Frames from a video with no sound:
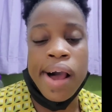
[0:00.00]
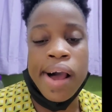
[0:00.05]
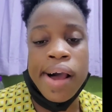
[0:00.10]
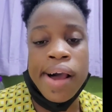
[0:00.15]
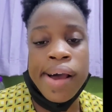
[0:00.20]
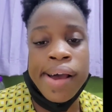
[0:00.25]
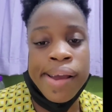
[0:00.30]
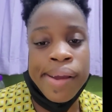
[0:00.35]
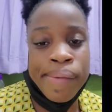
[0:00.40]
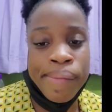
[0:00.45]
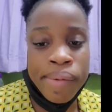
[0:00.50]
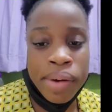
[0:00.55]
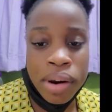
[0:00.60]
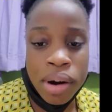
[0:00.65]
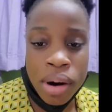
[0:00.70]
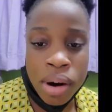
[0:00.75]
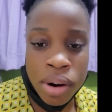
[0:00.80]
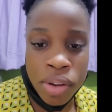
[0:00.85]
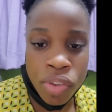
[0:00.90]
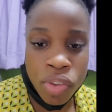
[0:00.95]
I will
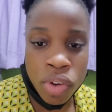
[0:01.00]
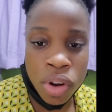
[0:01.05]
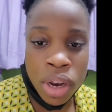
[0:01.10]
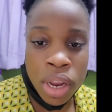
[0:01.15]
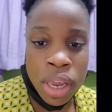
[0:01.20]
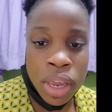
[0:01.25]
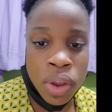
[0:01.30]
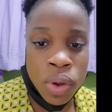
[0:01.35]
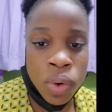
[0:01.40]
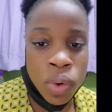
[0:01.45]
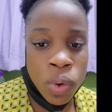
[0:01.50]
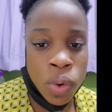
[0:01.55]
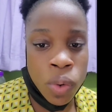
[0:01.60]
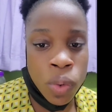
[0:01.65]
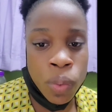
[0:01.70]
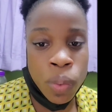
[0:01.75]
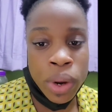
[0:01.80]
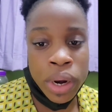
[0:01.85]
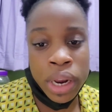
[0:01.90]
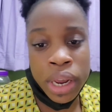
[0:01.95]
also let you know
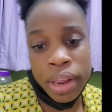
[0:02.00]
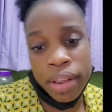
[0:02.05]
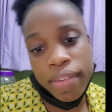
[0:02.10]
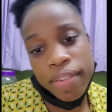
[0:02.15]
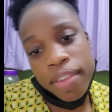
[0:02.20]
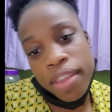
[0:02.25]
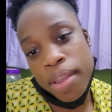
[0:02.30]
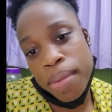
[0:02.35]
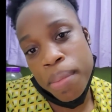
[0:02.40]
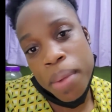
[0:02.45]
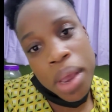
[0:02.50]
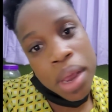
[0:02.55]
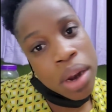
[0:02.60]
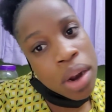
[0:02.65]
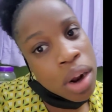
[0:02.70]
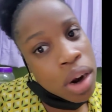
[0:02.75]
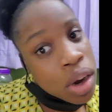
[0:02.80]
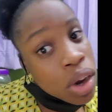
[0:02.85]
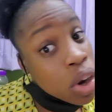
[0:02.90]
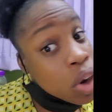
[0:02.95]
when I see my
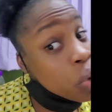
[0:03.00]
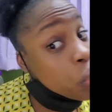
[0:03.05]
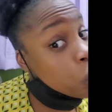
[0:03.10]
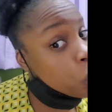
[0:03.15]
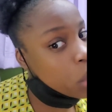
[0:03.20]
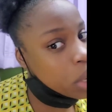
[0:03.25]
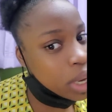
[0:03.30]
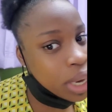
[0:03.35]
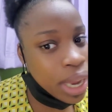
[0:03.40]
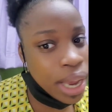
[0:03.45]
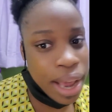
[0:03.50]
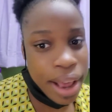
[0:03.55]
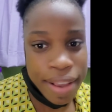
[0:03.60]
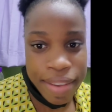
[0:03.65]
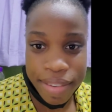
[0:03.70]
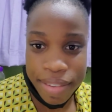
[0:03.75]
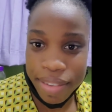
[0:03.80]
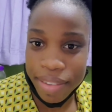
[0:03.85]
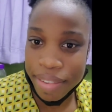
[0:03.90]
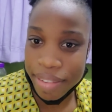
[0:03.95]
doctor and what he
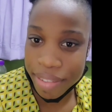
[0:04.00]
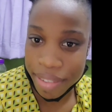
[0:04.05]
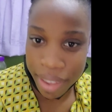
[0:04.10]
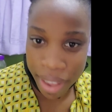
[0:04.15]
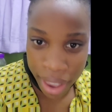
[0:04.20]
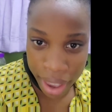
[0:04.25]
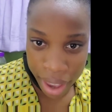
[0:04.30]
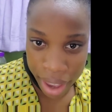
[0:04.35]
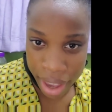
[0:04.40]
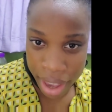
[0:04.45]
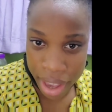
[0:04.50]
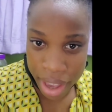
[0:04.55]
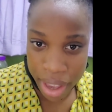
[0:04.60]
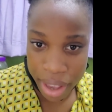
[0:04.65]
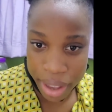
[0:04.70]
has to say.